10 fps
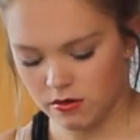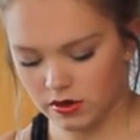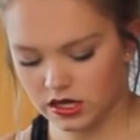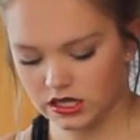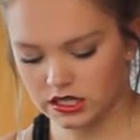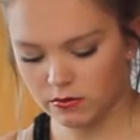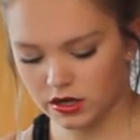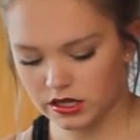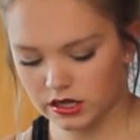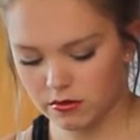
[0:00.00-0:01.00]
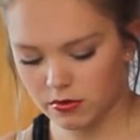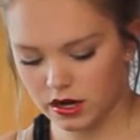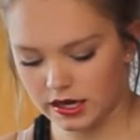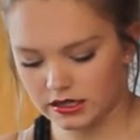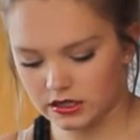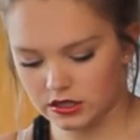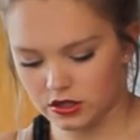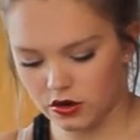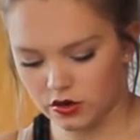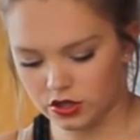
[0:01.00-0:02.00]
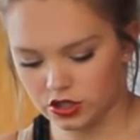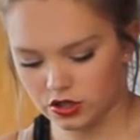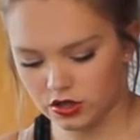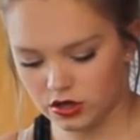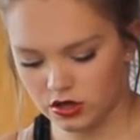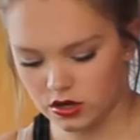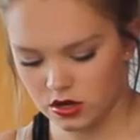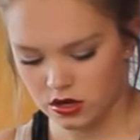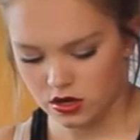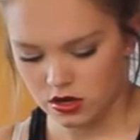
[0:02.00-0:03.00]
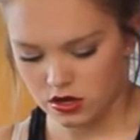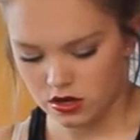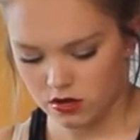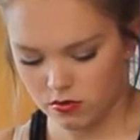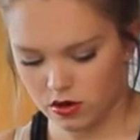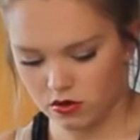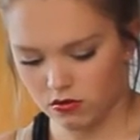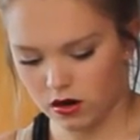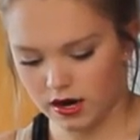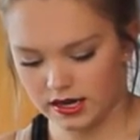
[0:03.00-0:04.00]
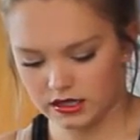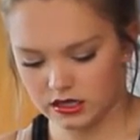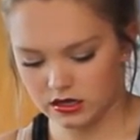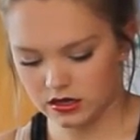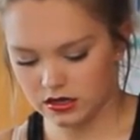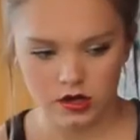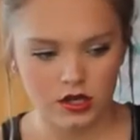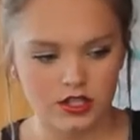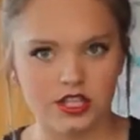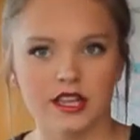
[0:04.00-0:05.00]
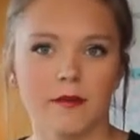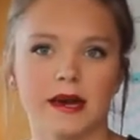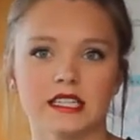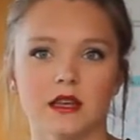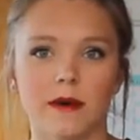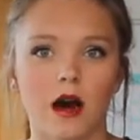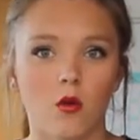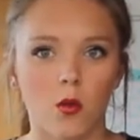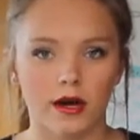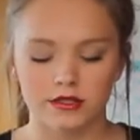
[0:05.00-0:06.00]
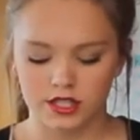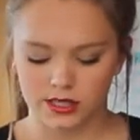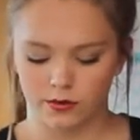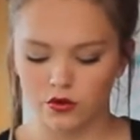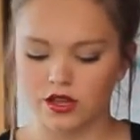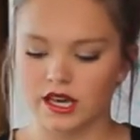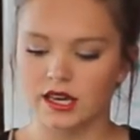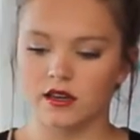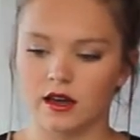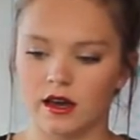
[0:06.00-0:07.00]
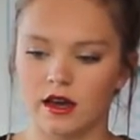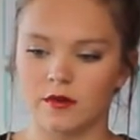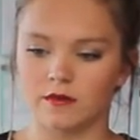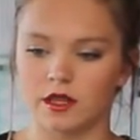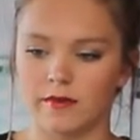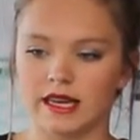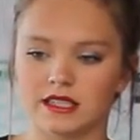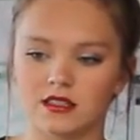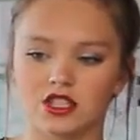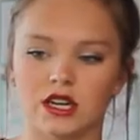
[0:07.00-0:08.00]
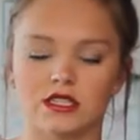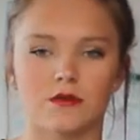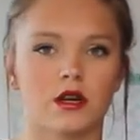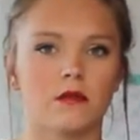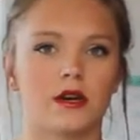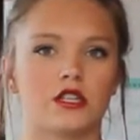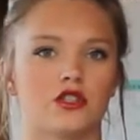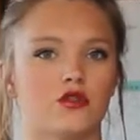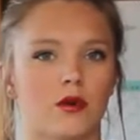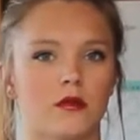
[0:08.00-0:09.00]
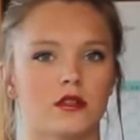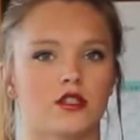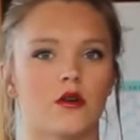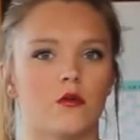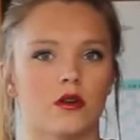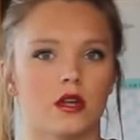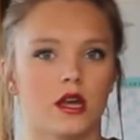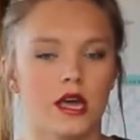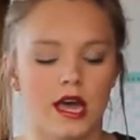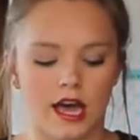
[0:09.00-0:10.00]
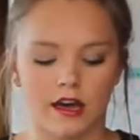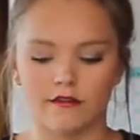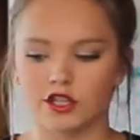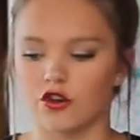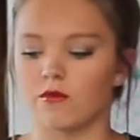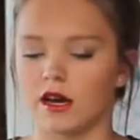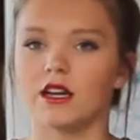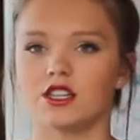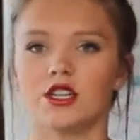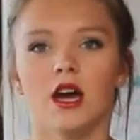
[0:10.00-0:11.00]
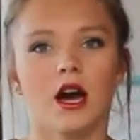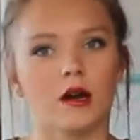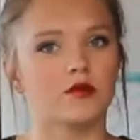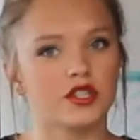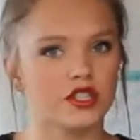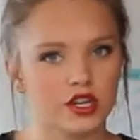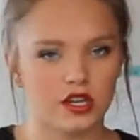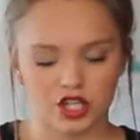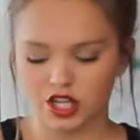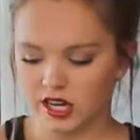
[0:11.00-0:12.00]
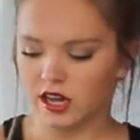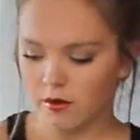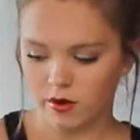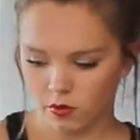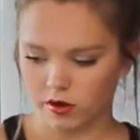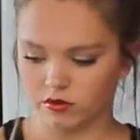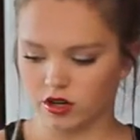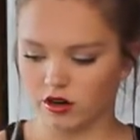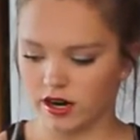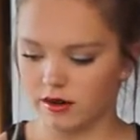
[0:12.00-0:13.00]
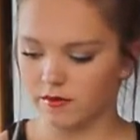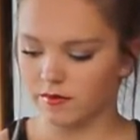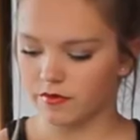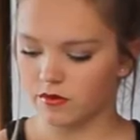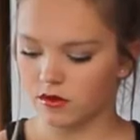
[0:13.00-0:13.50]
it is completely combined, so it should be alright. So that makes about 1 smoothie. The mason jars are pretty big, so you probably don't want to have too much. I'm just going to shake up my whipped cream.